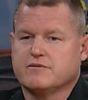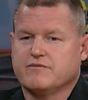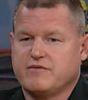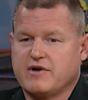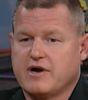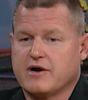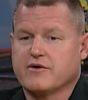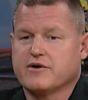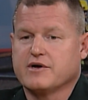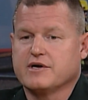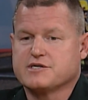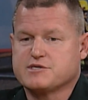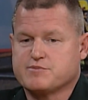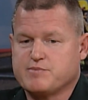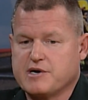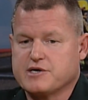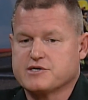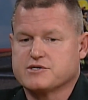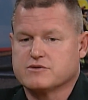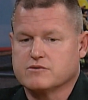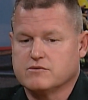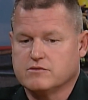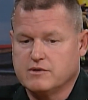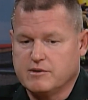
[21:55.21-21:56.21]
very
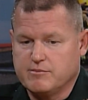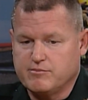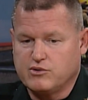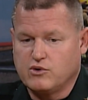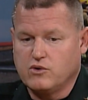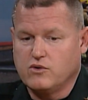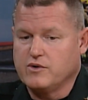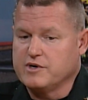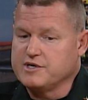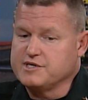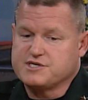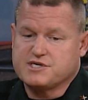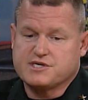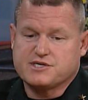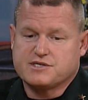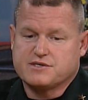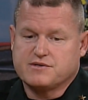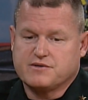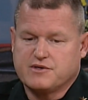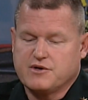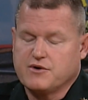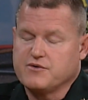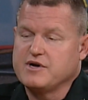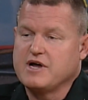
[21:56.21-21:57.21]
special employees,
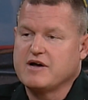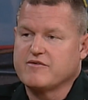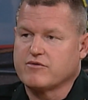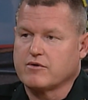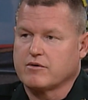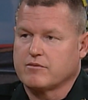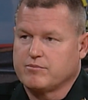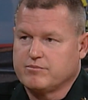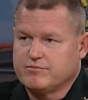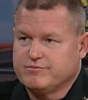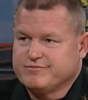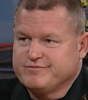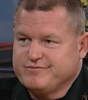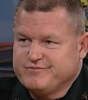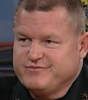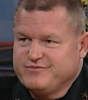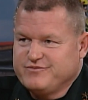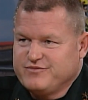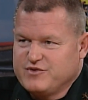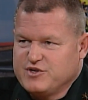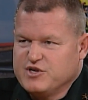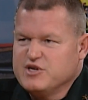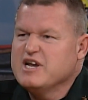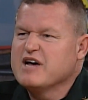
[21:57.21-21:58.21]
you never
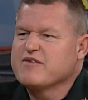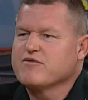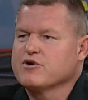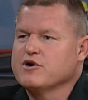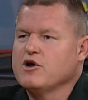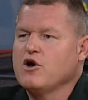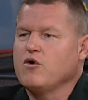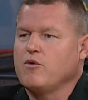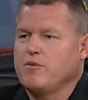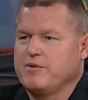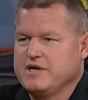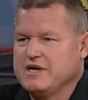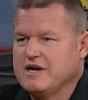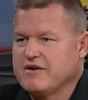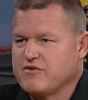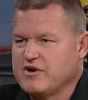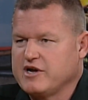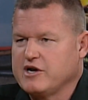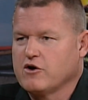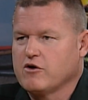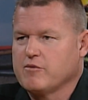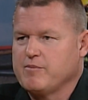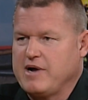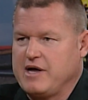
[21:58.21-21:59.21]
know, you never
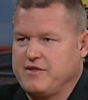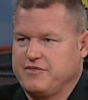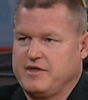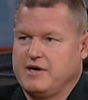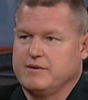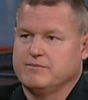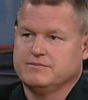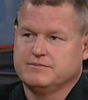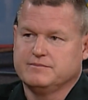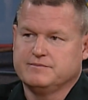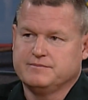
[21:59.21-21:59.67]
hear about them.